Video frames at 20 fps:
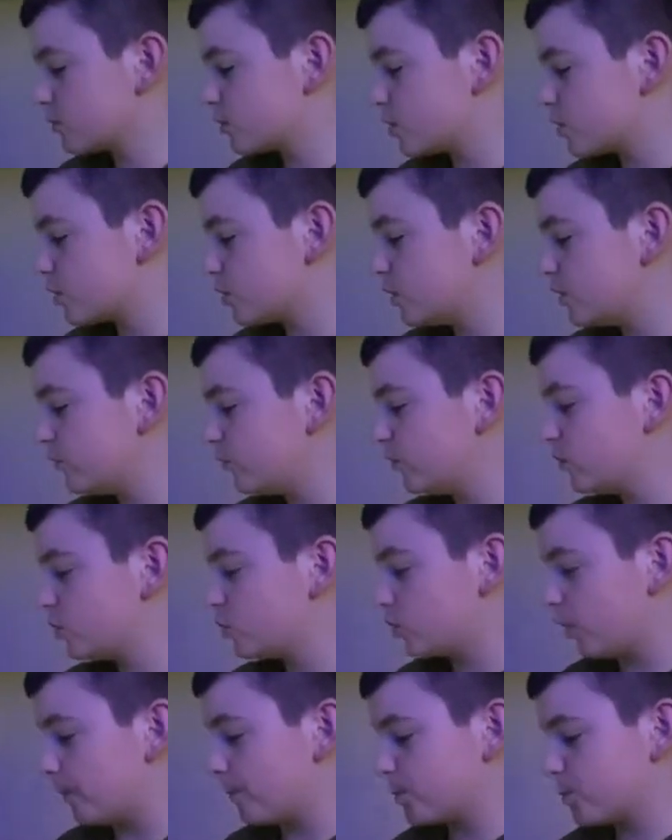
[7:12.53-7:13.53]
Deserved
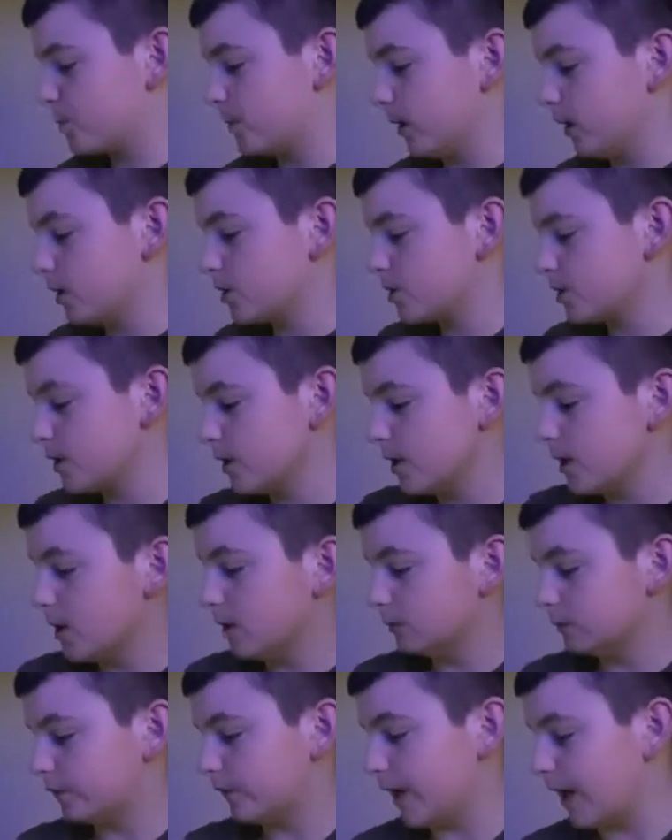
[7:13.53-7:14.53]
top spots.
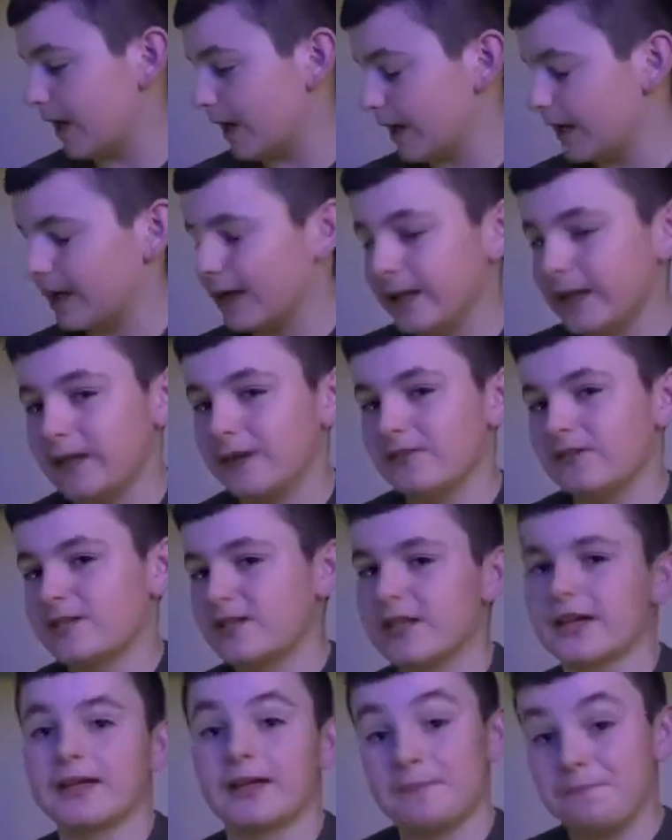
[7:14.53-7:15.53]
With Atalanta in
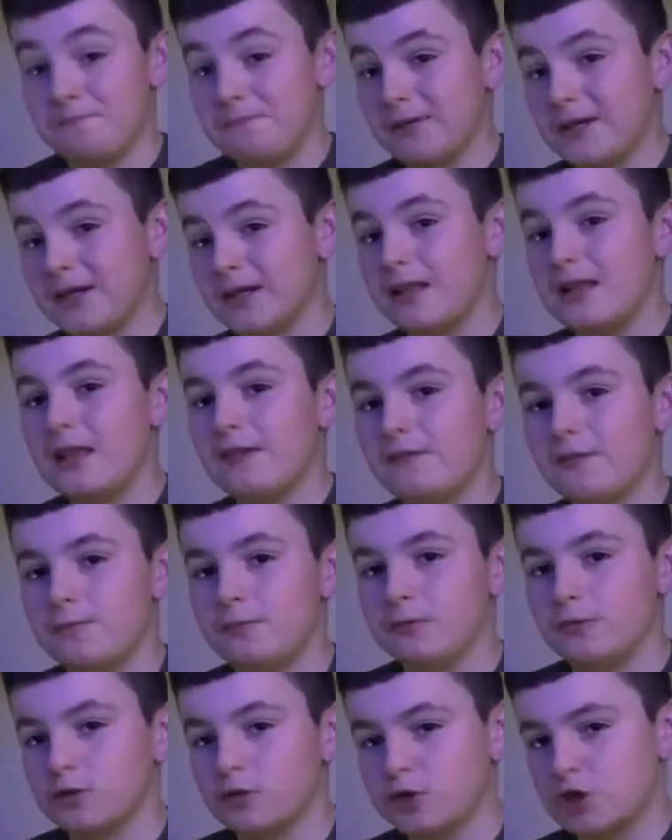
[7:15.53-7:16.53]
second, beating
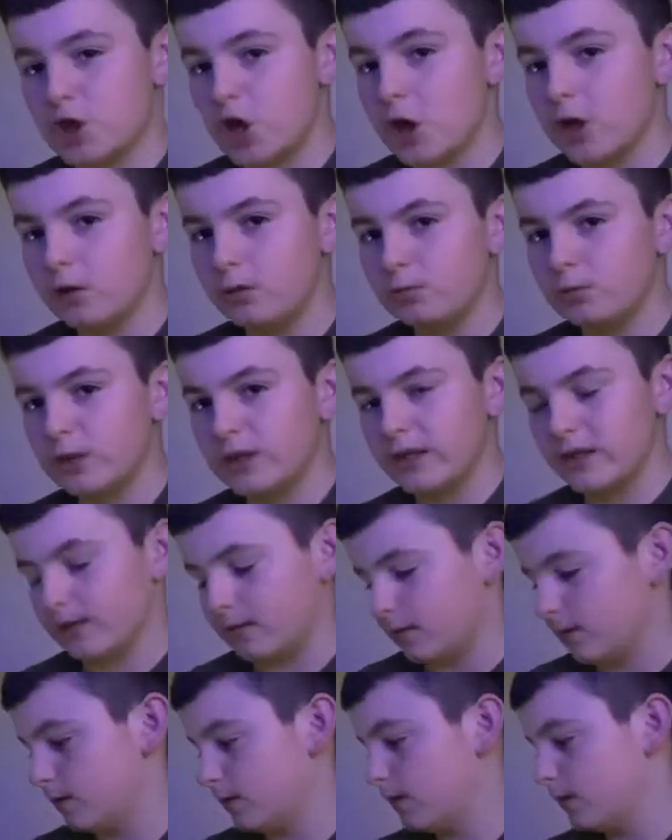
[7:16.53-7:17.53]
Liverpool
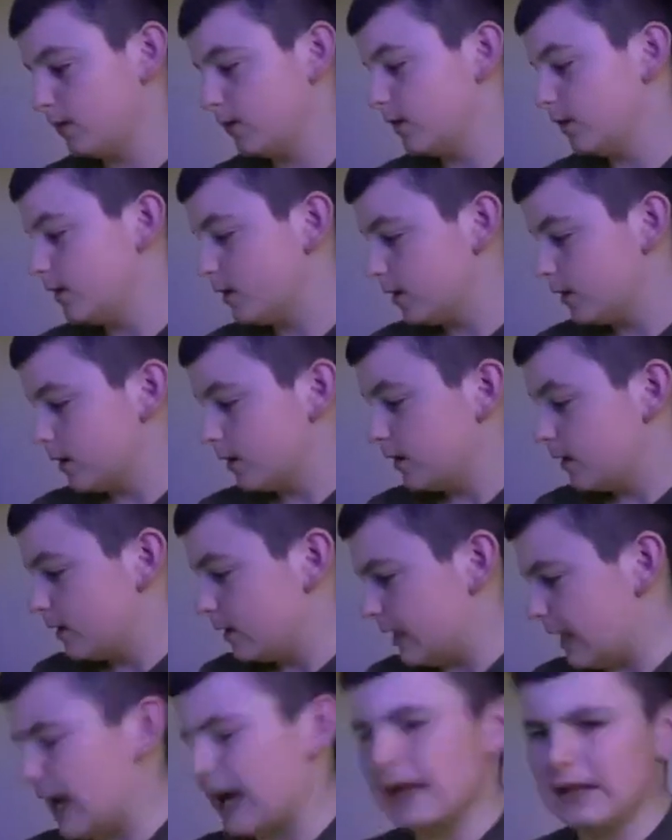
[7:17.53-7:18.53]
2-0.
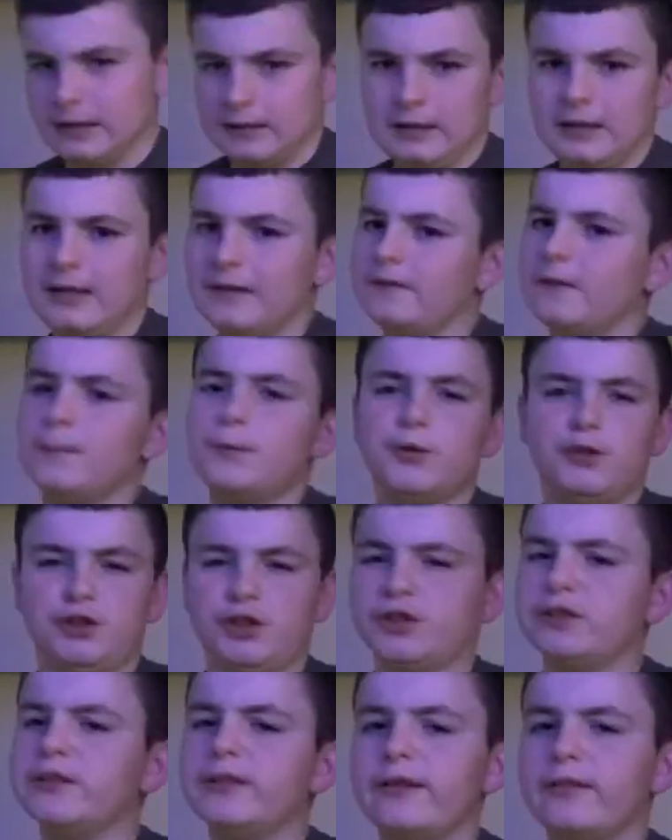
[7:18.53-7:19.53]
Liverpool
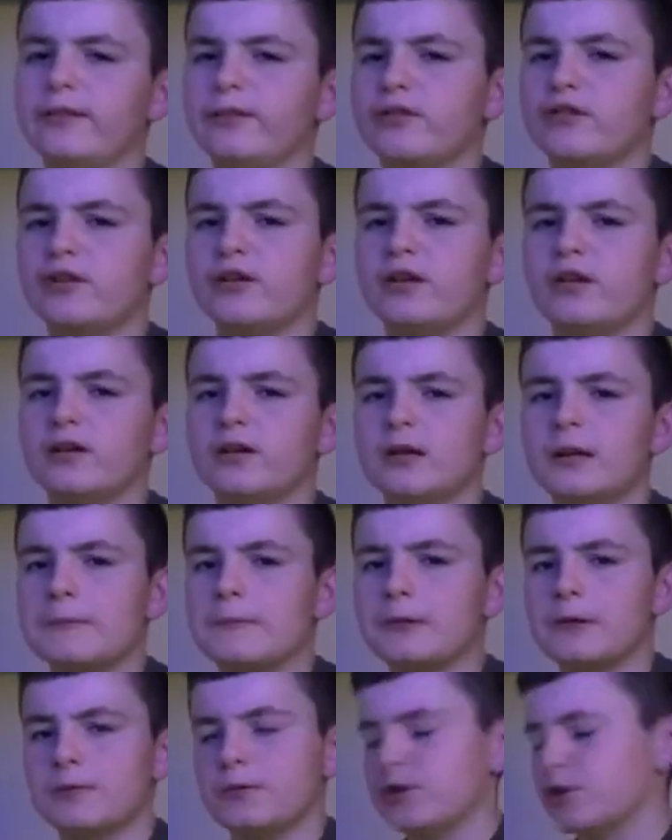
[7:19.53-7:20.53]
just didn't turn
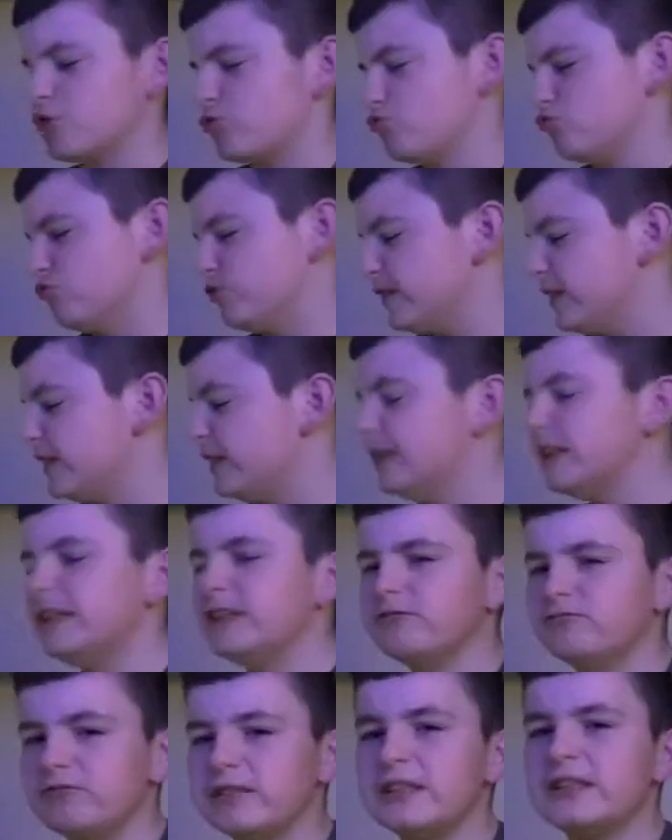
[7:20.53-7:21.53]
up. They were just
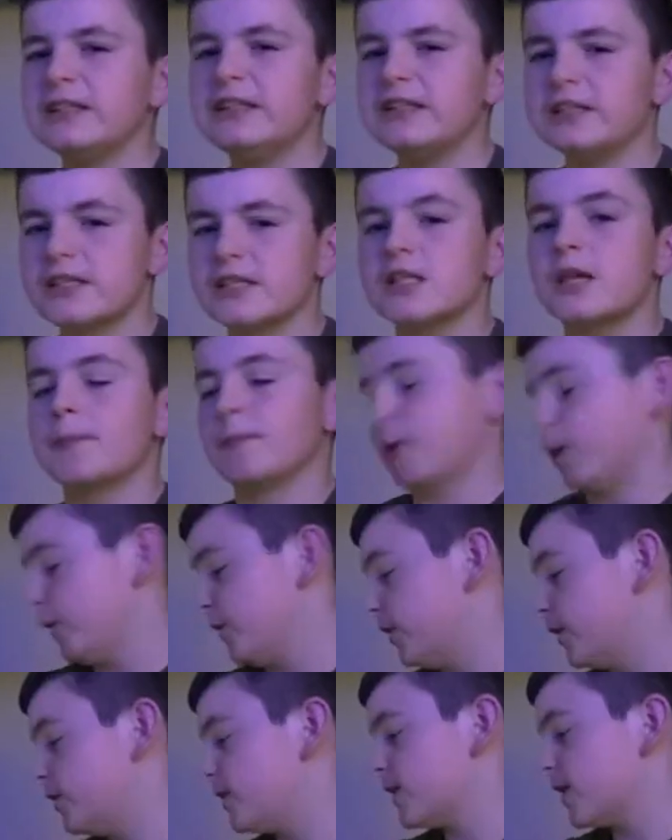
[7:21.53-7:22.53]
really, really
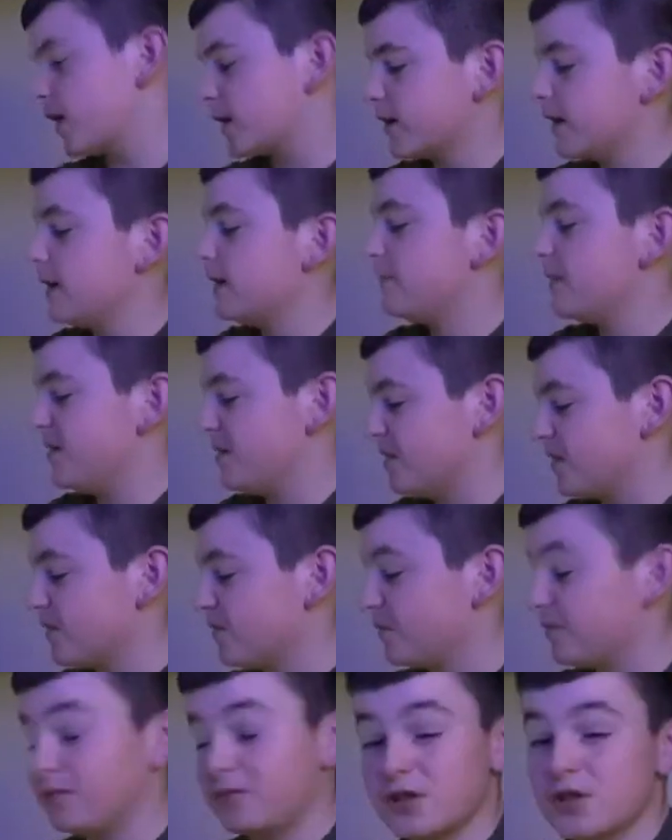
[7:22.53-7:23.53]
disappointing in that game and
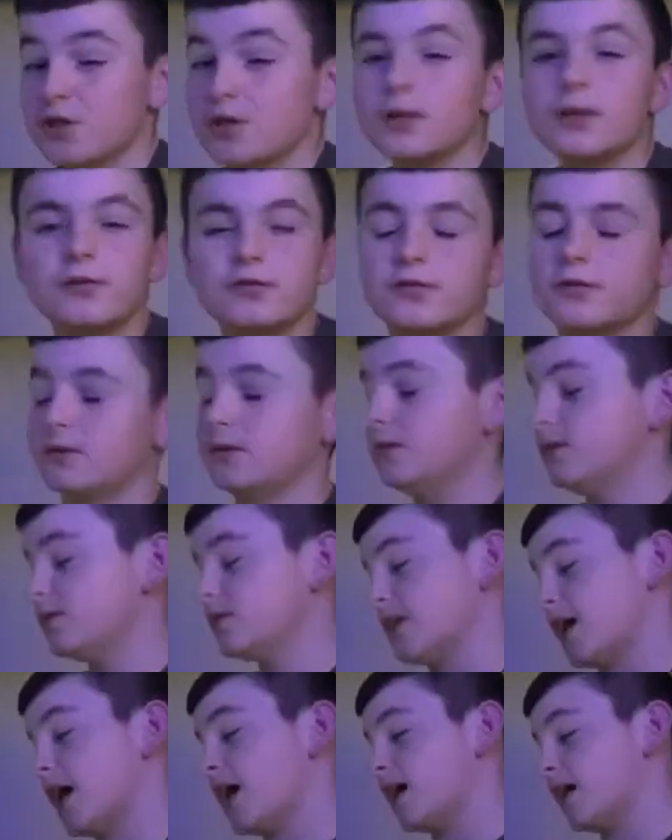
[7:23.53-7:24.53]
they deserved to
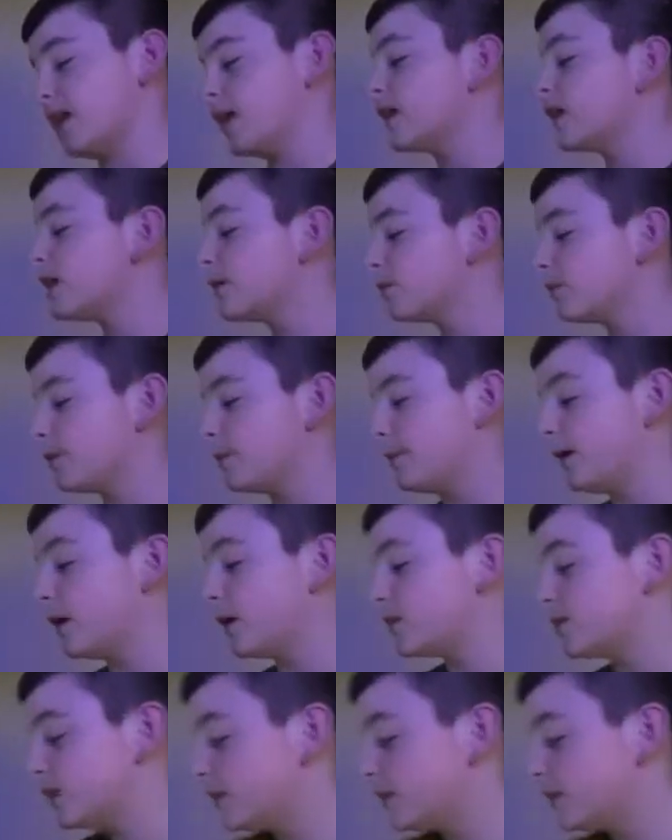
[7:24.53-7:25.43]
lose. Atalanta were the better